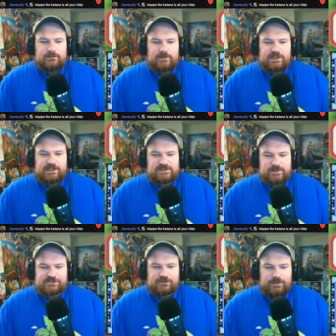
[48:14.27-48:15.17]
Finally convinced
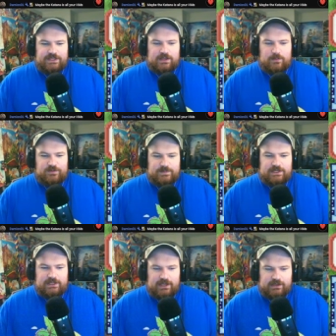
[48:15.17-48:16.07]
my Shirubi to come with me
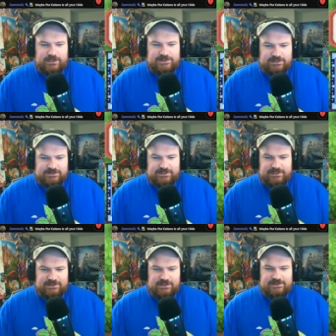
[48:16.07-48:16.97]
to Hagane City. See,
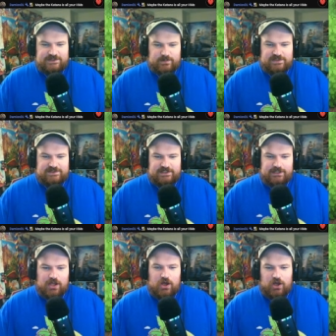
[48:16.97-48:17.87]
isn't it nice here by the
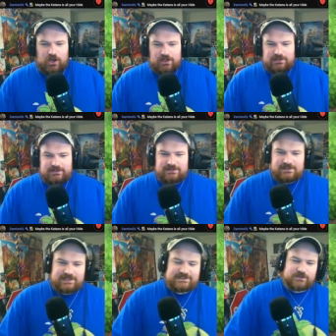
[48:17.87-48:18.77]
city? Aw,
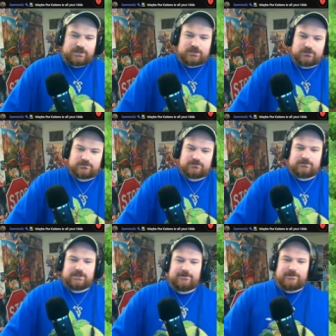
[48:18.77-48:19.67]
that's so cute.
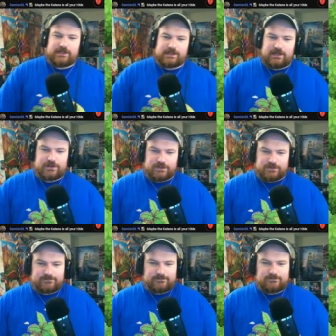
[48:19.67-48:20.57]
Hey Fennekin, how are you
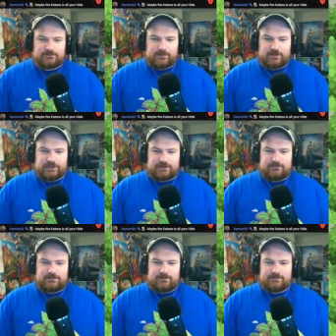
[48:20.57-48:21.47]
doing? Oh, hold on.
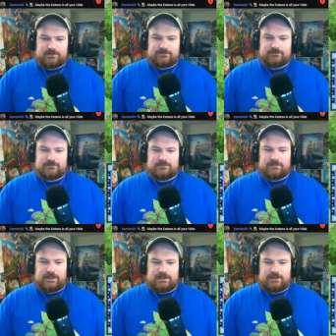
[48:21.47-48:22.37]
Nope.
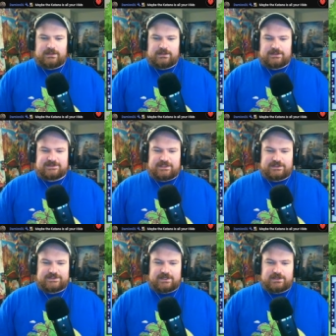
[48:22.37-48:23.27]

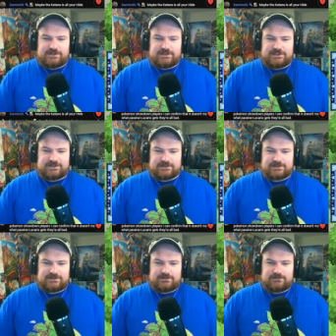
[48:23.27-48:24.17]
Intently staring into the
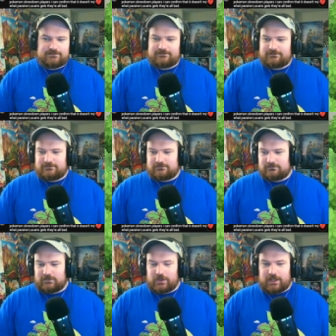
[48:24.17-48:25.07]
distance.
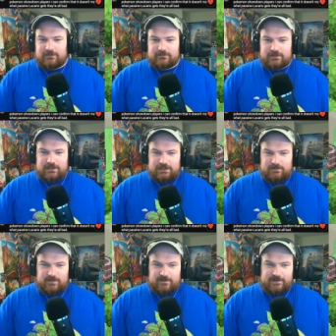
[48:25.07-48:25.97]
Okay.
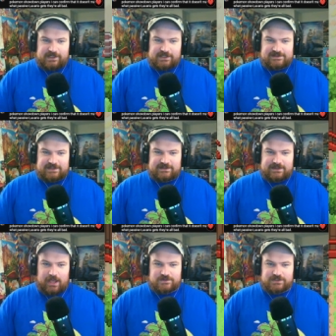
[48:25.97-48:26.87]
My Fennekin has that
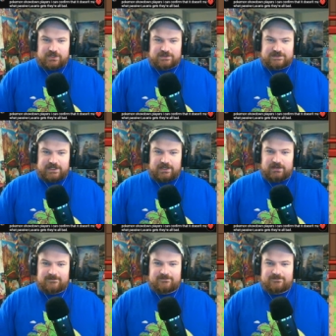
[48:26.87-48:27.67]
1,000-yard stare.